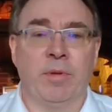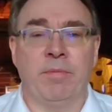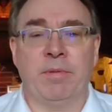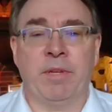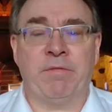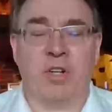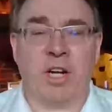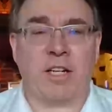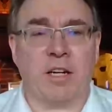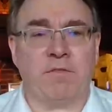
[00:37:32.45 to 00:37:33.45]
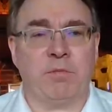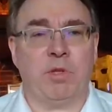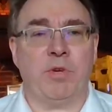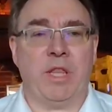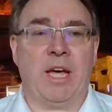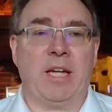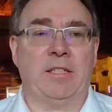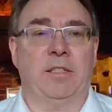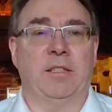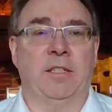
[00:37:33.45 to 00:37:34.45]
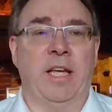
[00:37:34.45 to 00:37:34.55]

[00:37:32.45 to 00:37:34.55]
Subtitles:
if you're not comfortable with that,